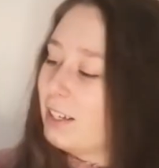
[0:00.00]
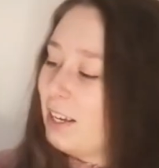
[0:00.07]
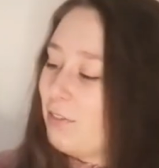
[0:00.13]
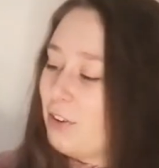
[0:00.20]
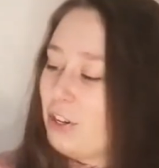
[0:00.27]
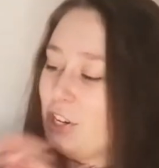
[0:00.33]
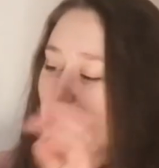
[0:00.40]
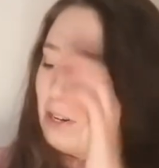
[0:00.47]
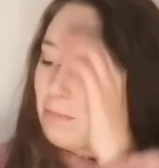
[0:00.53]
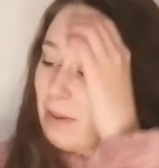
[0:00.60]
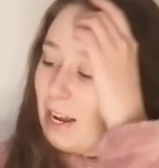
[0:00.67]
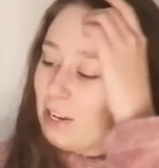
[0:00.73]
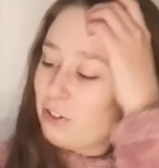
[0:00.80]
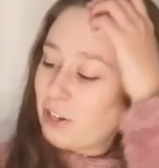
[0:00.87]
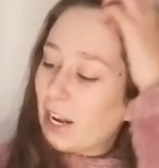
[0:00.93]
If you're new to
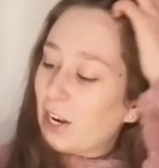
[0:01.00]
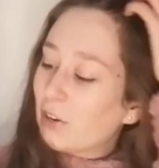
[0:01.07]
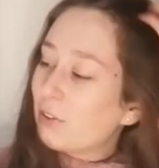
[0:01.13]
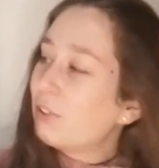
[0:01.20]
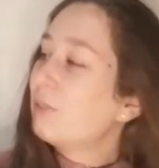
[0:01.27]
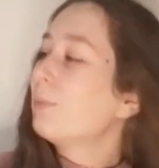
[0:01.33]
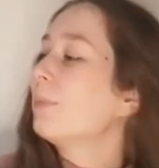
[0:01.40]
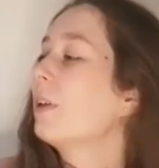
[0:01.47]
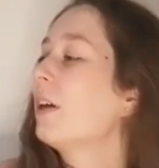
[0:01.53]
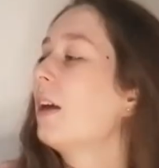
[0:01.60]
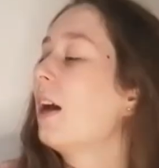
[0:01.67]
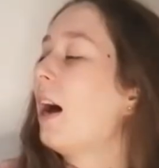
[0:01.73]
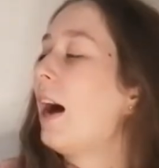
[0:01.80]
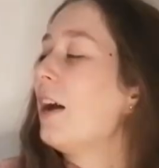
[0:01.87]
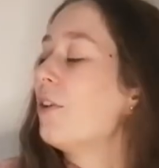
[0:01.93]
my channel,
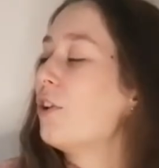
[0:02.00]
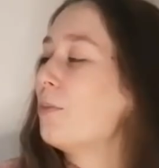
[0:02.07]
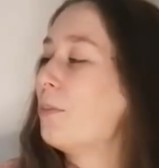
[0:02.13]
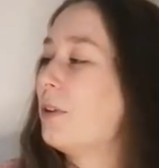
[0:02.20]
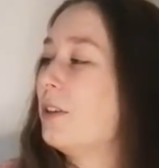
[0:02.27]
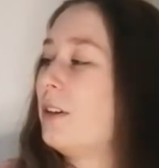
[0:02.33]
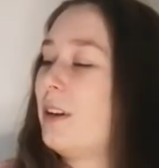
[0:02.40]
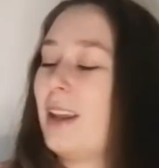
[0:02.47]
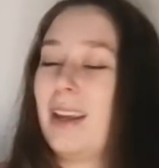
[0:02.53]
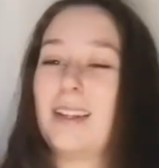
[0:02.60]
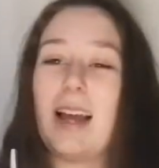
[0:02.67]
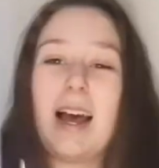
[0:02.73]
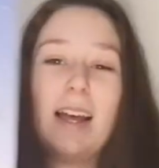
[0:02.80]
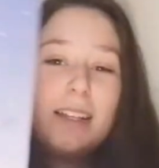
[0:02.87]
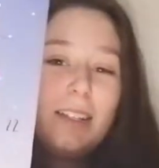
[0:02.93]
I open
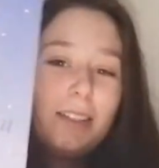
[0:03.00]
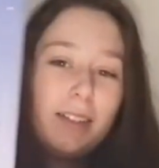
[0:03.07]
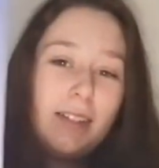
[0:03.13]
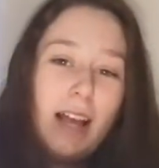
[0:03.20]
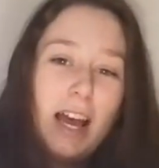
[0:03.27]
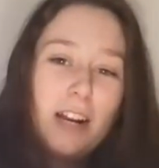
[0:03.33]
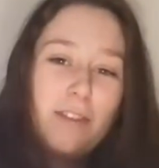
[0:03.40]
this Essence